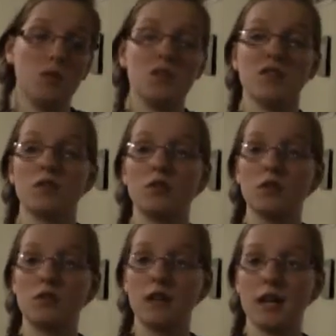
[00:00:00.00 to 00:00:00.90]
in whichever
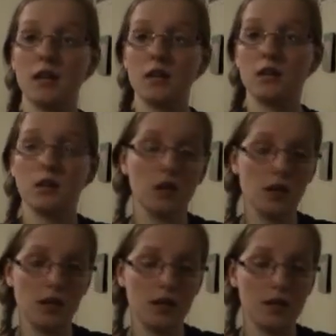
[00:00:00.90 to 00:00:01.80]
order again.
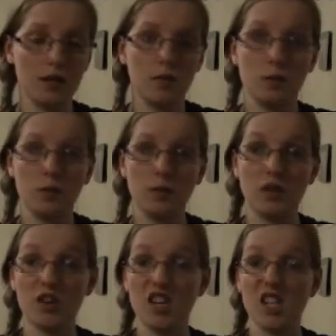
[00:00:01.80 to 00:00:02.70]
It will be
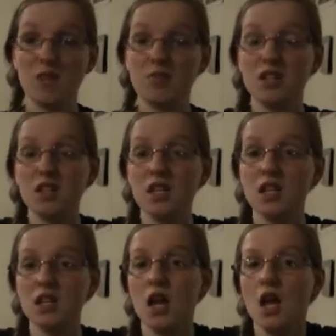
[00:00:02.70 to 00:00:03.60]
greatly
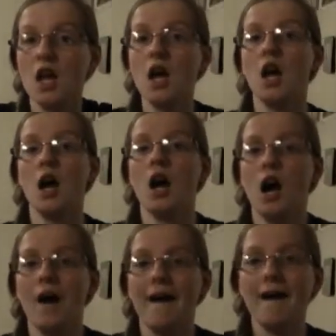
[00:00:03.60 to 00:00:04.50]
appreciated.
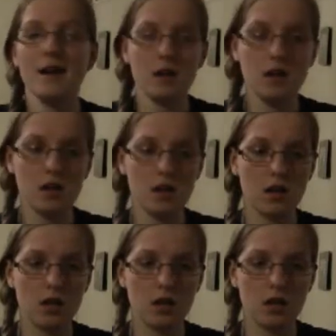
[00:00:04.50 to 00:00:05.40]
And
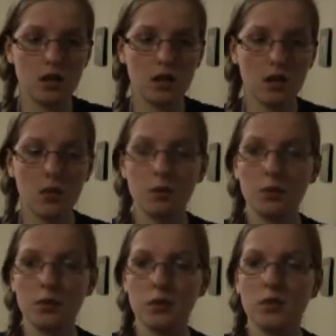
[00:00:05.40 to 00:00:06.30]
I hope
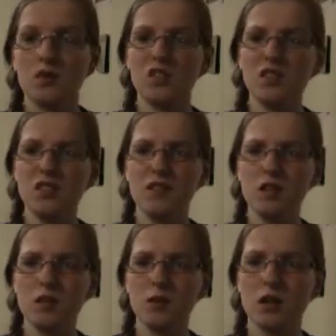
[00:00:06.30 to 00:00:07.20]
you enjoy this
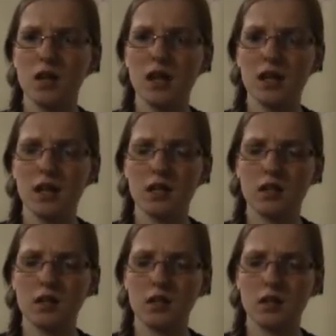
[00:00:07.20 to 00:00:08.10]
video
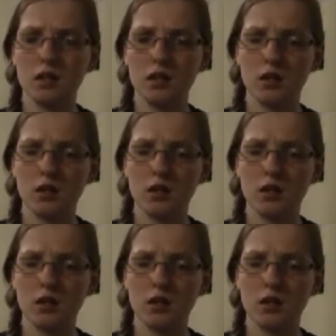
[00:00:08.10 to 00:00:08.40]
and